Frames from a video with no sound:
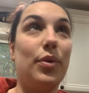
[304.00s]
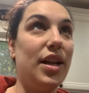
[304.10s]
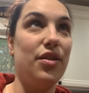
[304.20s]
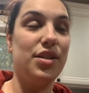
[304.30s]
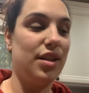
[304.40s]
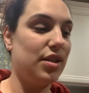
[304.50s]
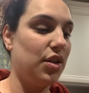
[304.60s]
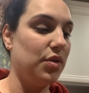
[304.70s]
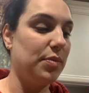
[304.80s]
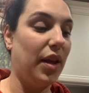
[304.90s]
years,
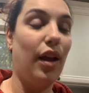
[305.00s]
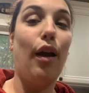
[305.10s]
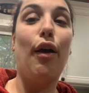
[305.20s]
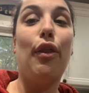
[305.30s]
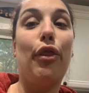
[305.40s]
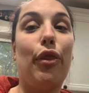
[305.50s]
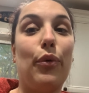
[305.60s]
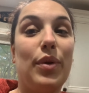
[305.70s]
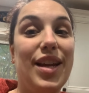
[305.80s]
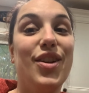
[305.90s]
excuse me.
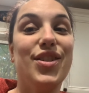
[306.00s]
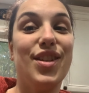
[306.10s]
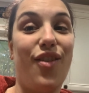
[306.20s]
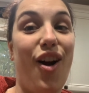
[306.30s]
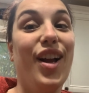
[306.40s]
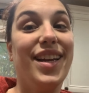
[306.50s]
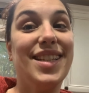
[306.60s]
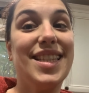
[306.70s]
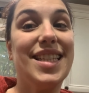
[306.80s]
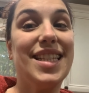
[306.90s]
3 years in
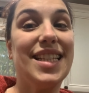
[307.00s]
August.